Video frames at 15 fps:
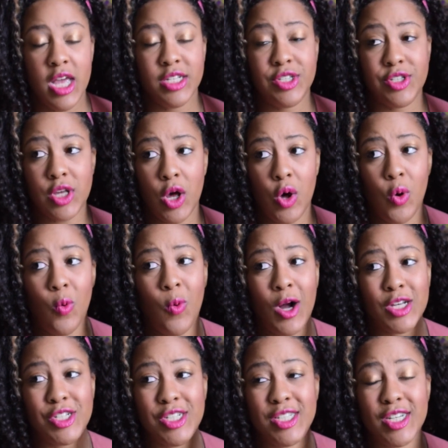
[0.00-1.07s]
So
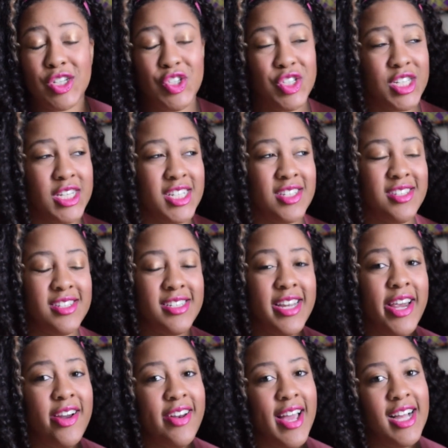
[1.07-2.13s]
while she's there, she's getting
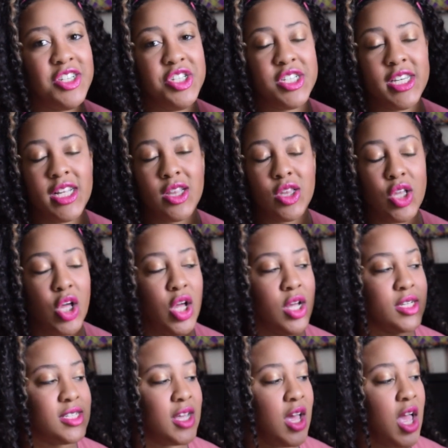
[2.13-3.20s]
stared at, she's getting
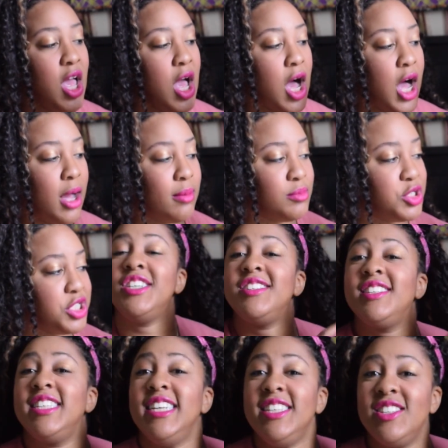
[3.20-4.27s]
looks. She
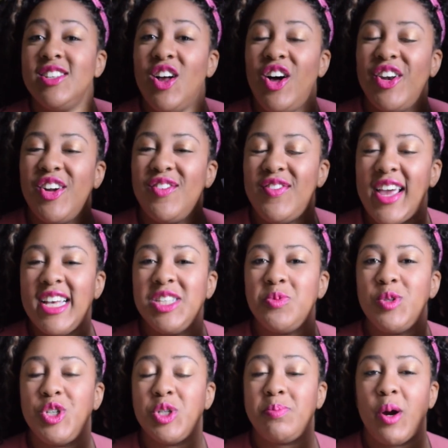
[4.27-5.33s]
has this on her face,
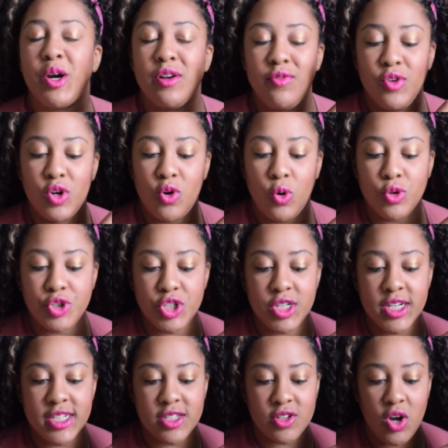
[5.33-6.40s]
which is part of her culture.
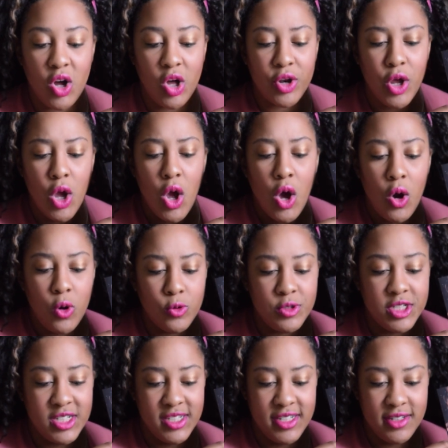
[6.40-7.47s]
It's called
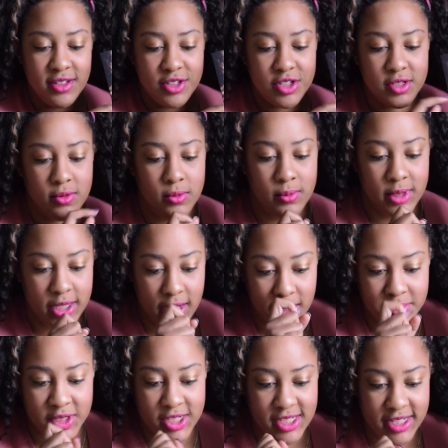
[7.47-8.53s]
otjize. Oh my god, I'm
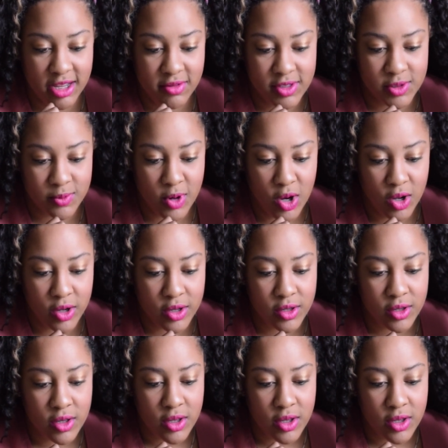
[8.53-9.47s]
gonna say this wrong.